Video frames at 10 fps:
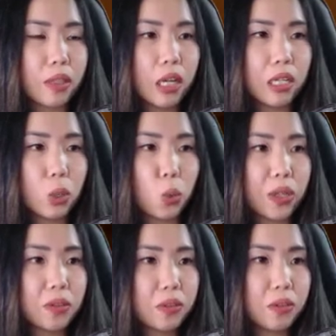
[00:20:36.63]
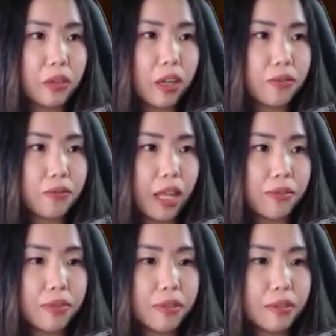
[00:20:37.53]
other quests you have
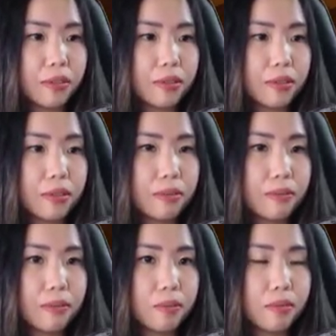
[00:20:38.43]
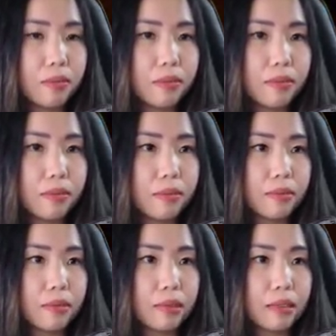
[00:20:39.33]
left. Earpiece. Can't I just check in
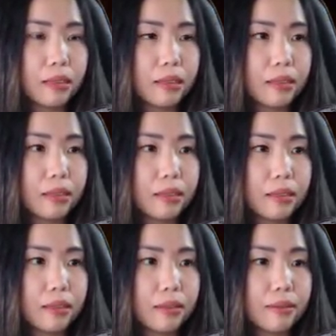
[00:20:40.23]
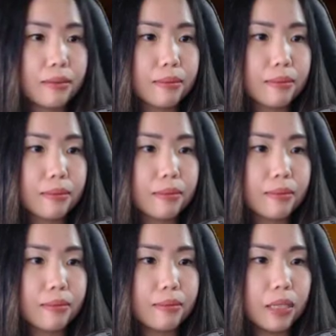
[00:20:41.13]
the inventory or something?
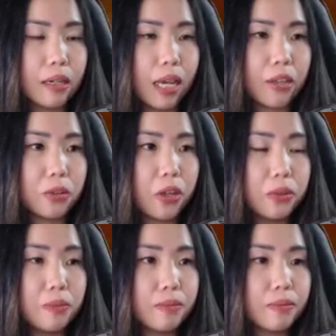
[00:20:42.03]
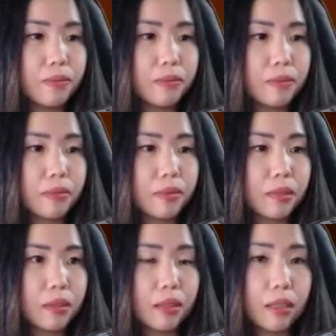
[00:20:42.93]
I don't know.
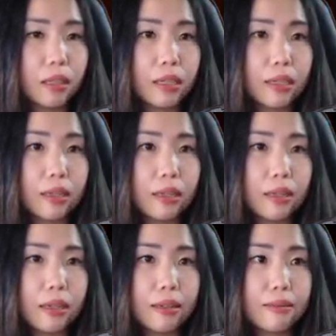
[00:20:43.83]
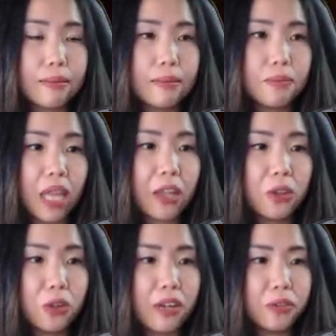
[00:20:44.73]
Okay. I
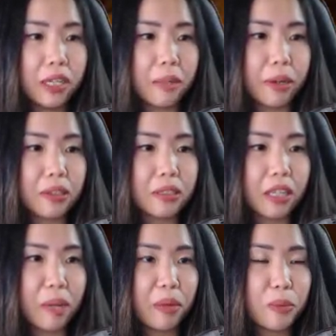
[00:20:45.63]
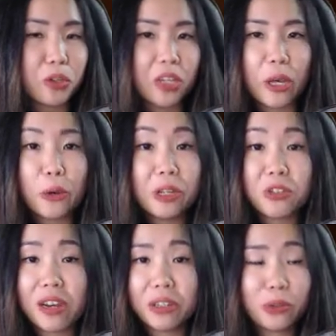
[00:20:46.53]
don't know everything about this game. I only
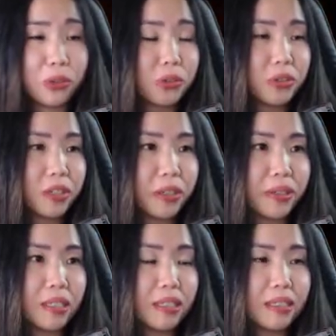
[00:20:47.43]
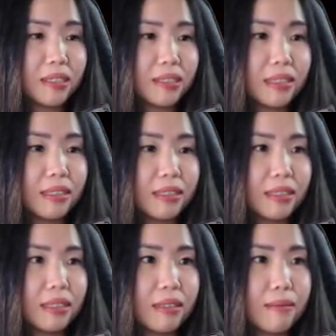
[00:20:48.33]
tried the tutorial. Oh
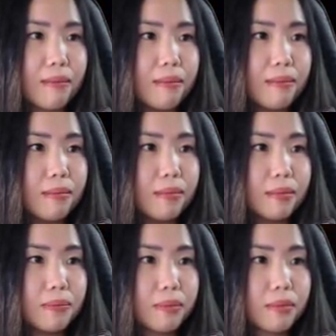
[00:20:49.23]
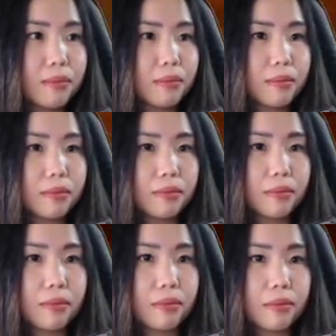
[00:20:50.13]
wait, gold, gold, gold. Oh my god, I want to see if I
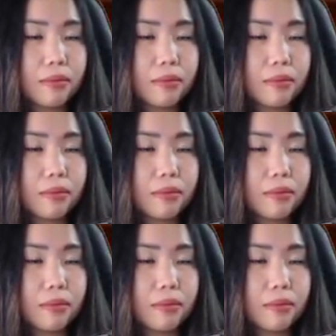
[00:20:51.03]
can